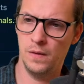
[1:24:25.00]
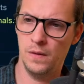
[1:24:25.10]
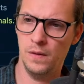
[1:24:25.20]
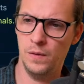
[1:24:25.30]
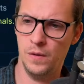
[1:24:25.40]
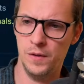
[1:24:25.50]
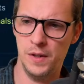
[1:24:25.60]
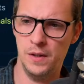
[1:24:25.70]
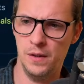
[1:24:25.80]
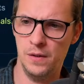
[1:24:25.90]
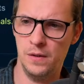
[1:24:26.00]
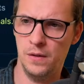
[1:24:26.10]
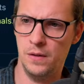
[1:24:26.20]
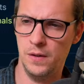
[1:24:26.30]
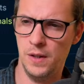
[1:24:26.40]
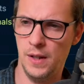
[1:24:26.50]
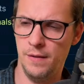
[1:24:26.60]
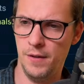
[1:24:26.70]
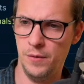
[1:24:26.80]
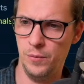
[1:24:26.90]
because it does it
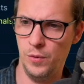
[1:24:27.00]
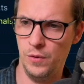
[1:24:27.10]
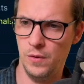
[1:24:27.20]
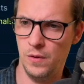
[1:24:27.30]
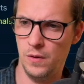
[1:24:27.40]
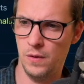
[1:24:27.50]
have output?